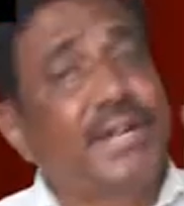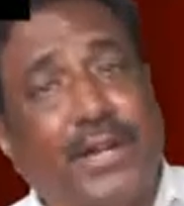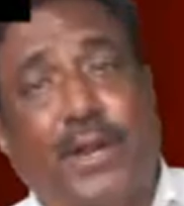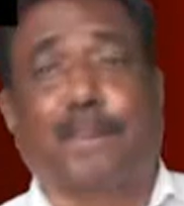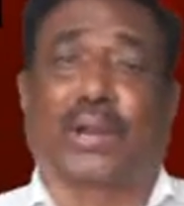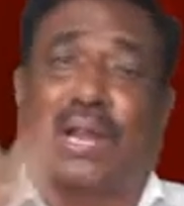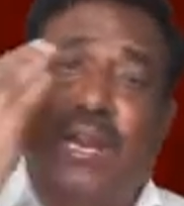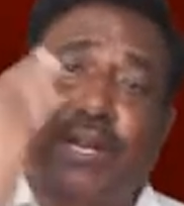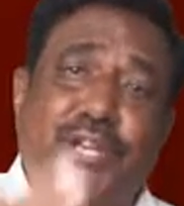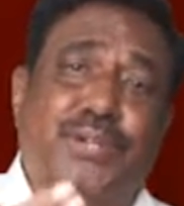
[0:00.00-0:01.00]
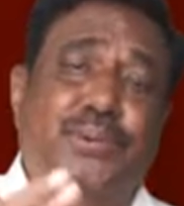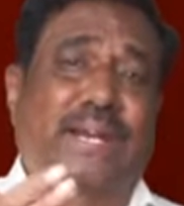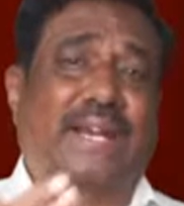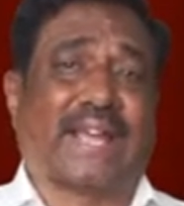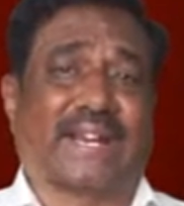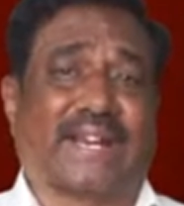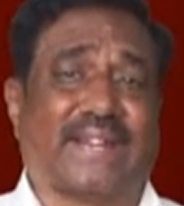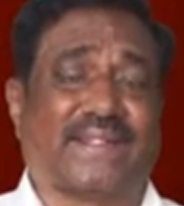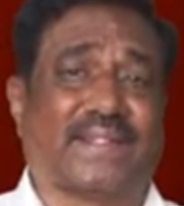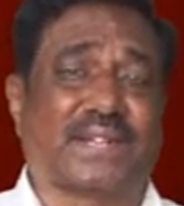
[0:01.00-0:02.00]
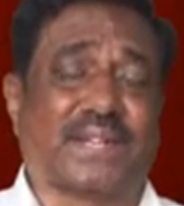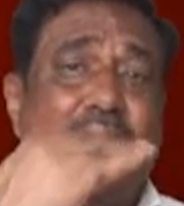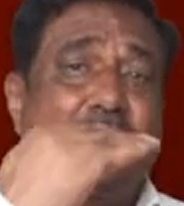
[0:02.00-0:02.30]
Ctenophora tissue grade organization.